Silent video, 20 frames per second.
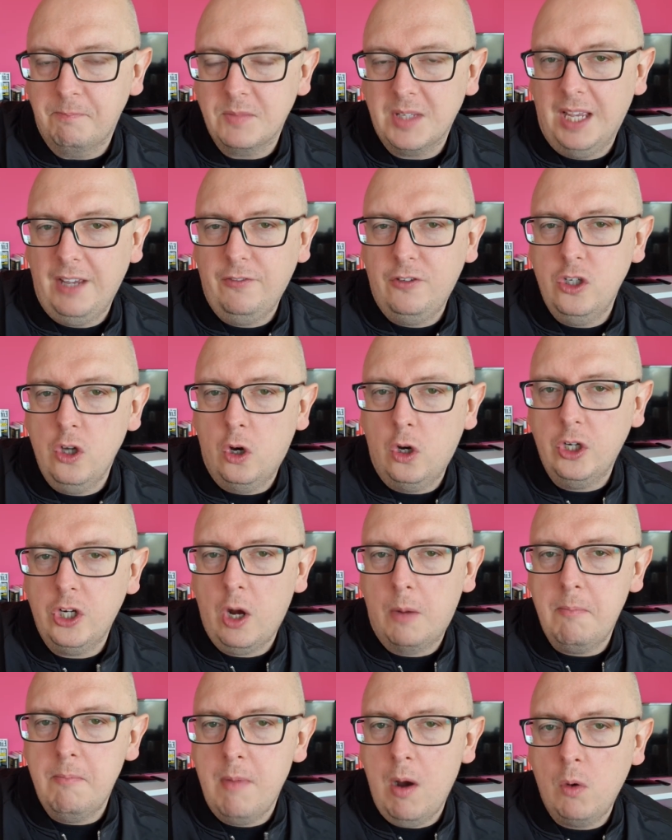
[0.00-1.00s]
If you're
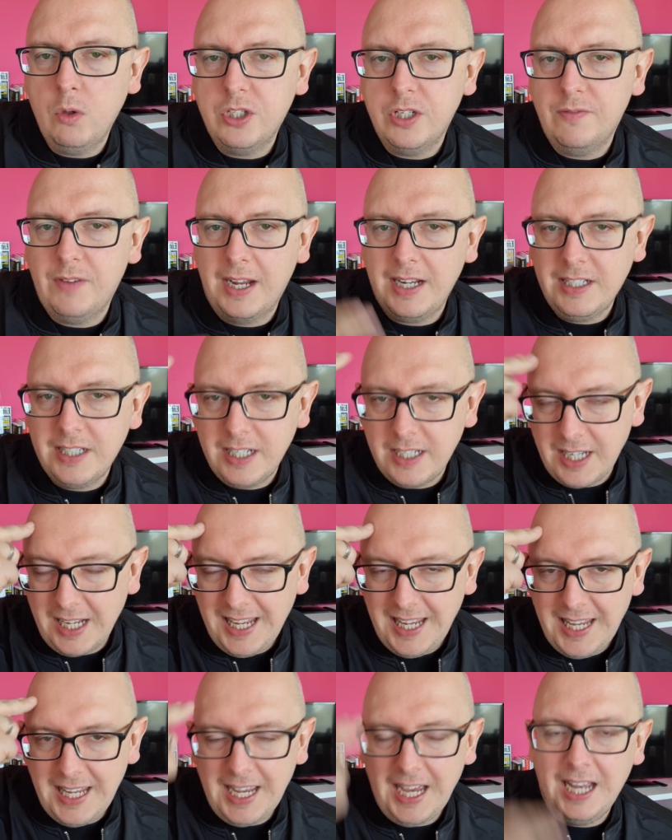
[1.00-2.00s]
not motivated
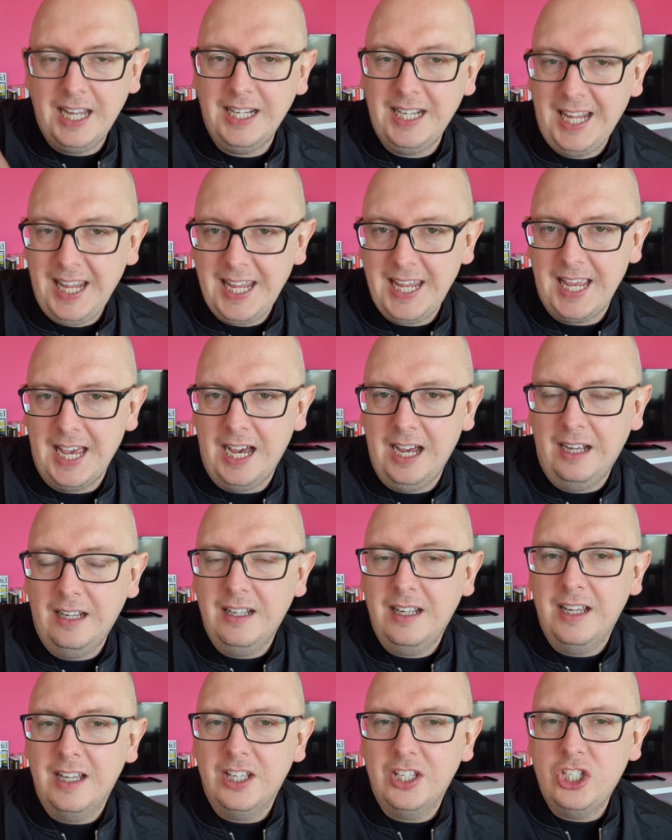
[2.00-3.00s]
here and here,
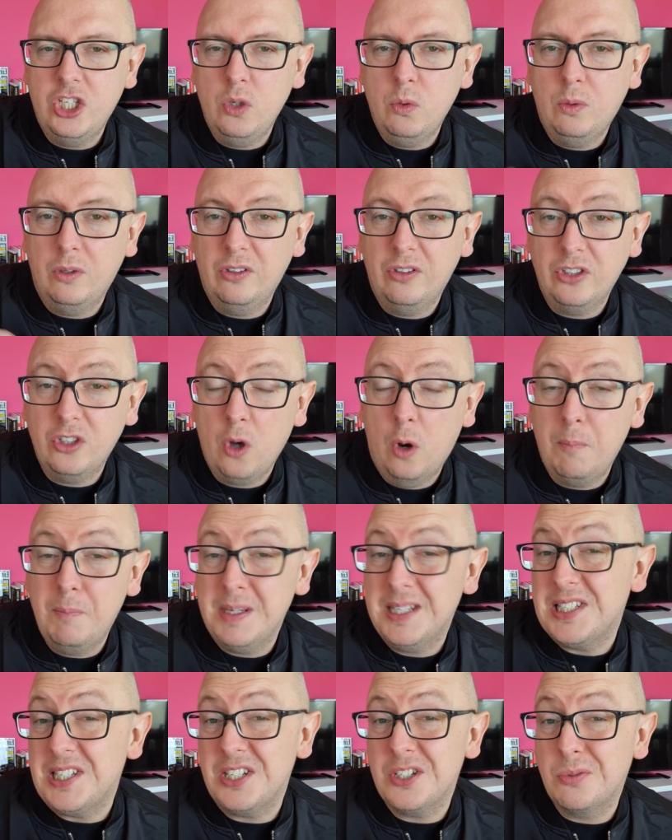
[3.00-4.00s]
your
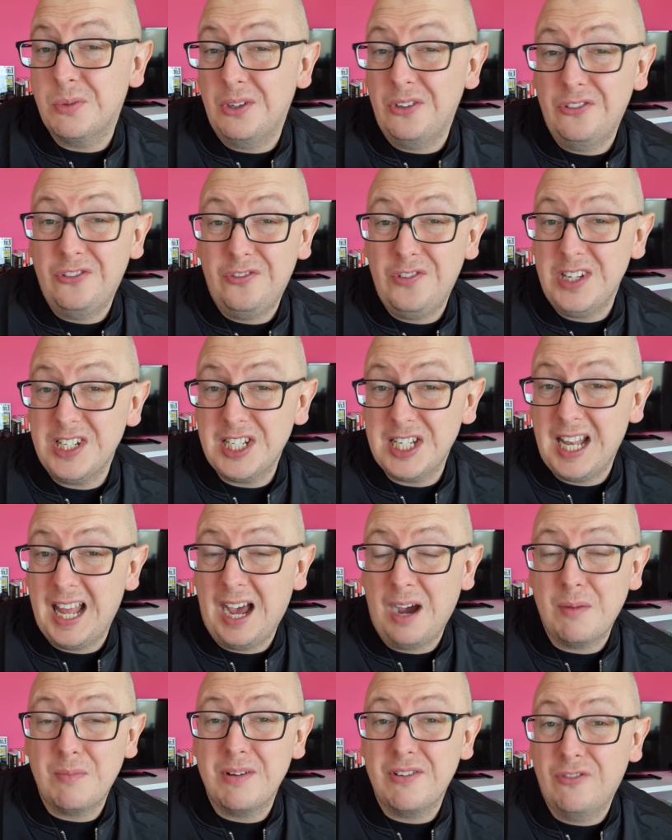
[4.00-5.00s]
business will fizzle
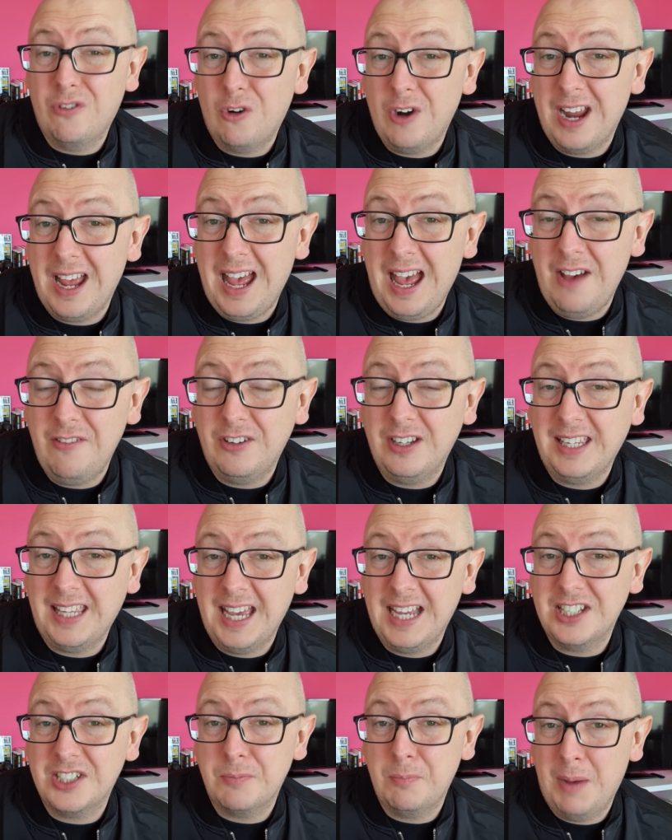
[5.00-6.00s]
out before it ever
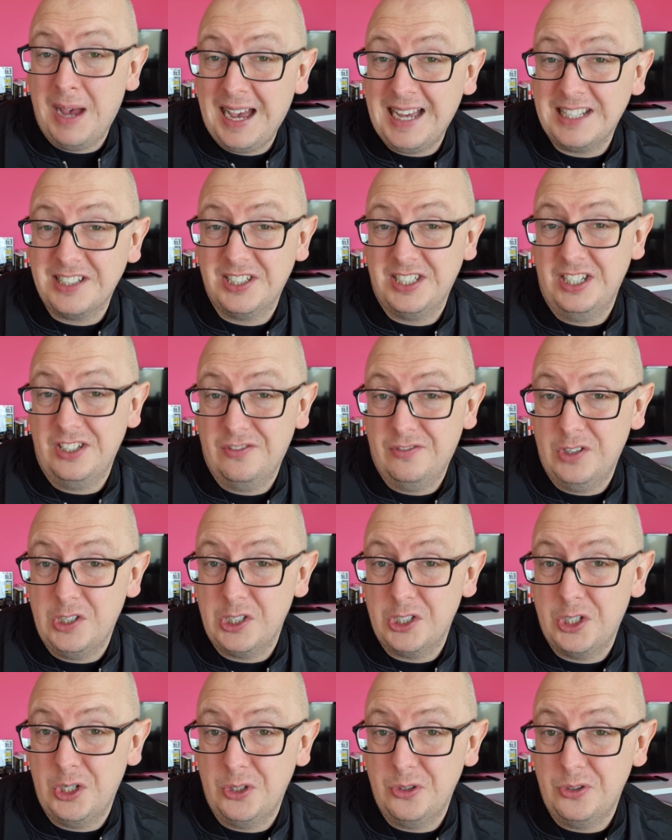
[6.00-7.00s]
gets past its
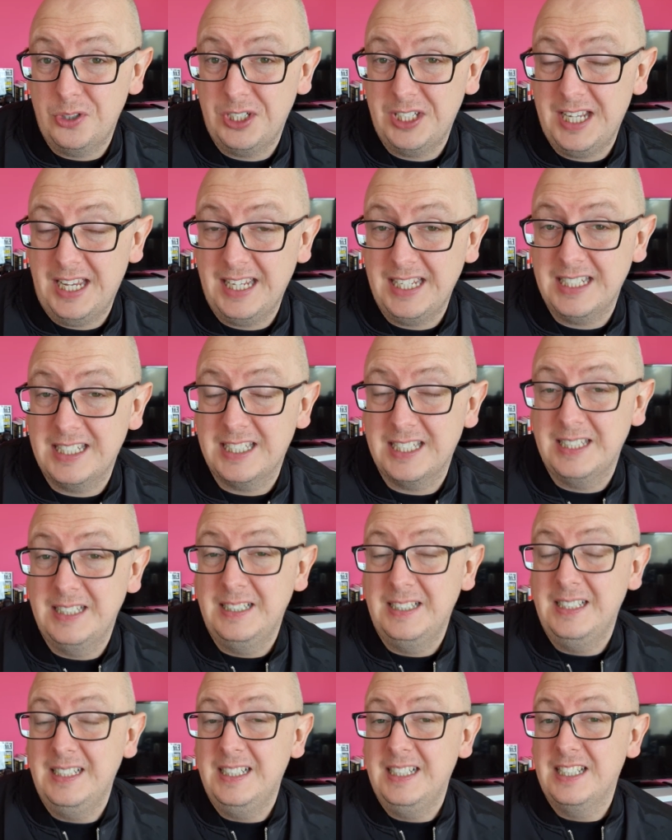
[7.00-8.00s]
first 100 days.
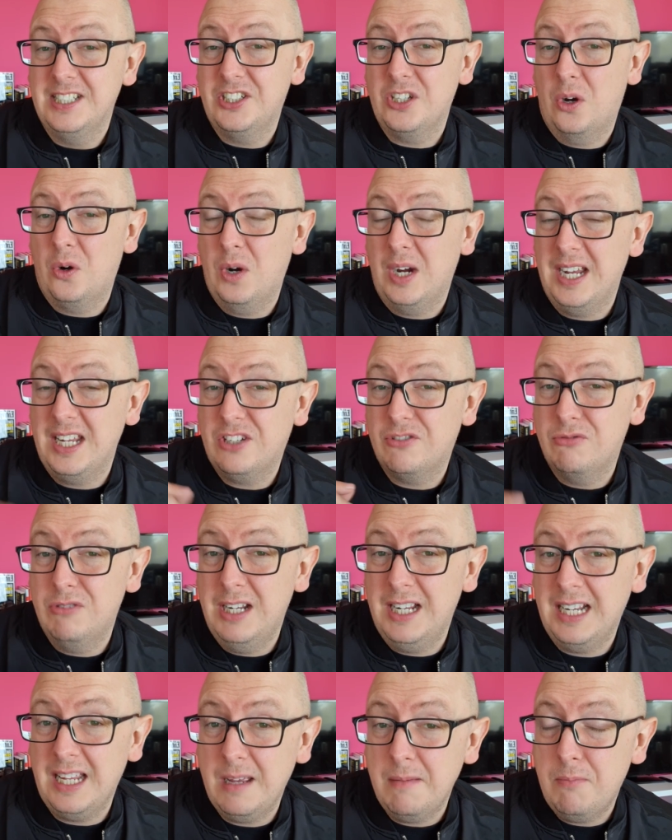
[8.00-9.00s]
So it's
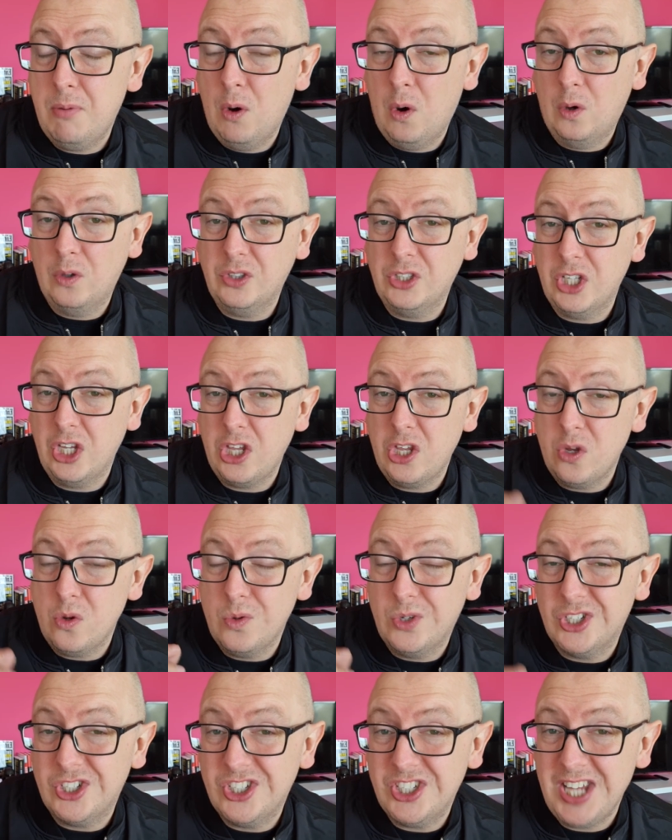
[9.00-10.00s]
really important that you
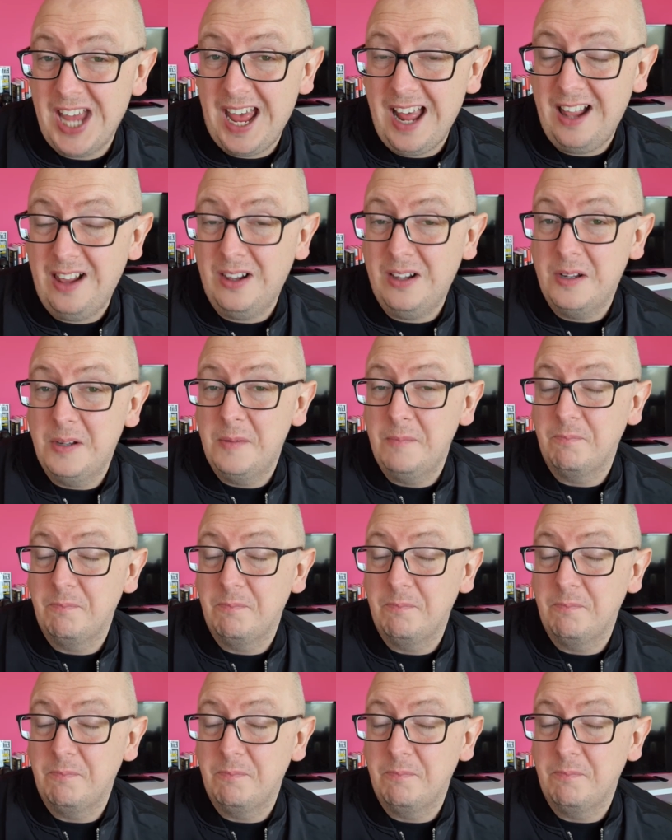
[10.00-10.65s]
sell